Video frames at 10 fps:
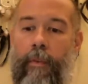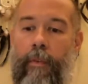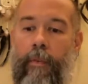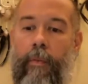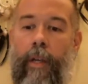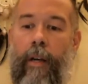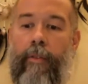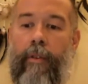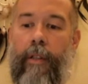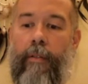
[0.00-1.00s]

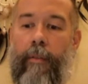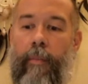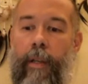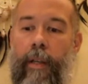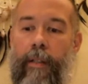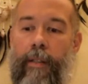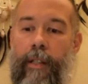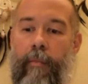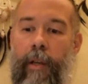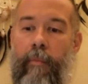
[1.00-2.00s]
Whatever living beings there
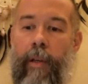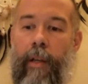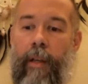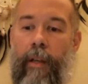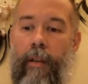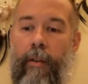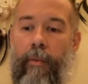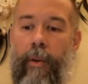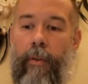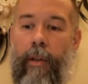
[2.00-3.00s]
may be,
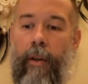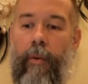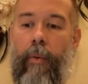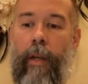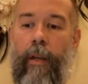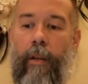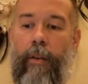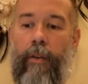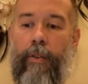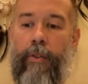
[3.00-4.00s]
whether they are weak
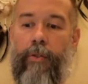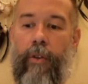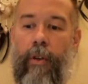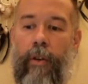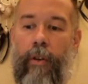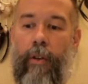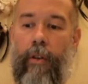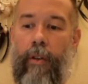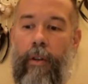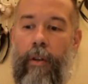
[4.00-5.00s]
or strong,
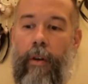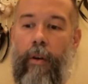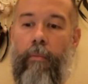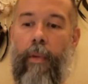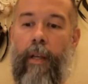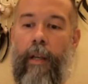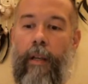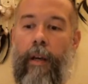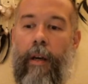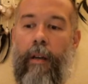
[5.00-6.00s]
omitting
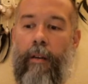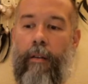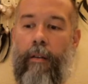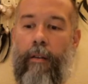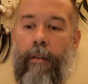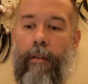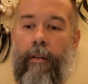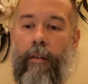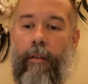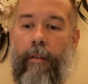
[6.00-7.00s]
none,
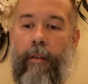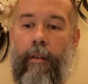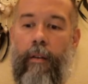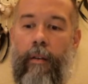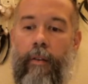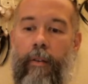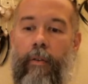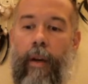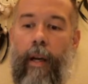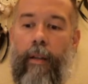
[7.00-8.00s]
the
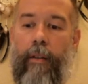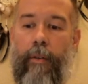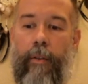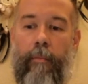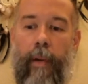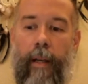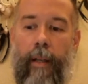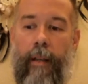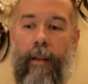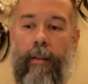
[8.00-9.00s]
great or the
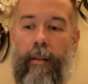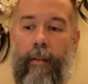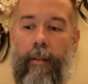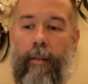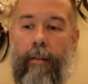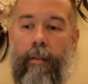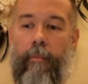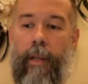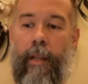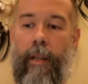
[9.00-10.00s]
mighty, the
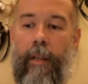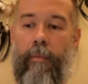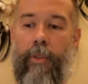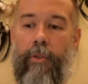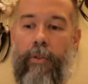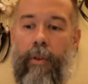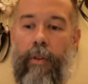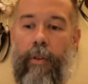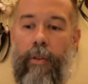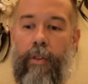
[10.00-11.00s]
medium,
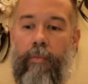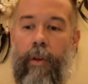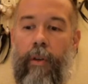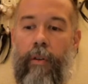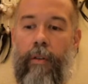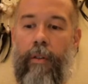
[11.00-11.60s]
short or small,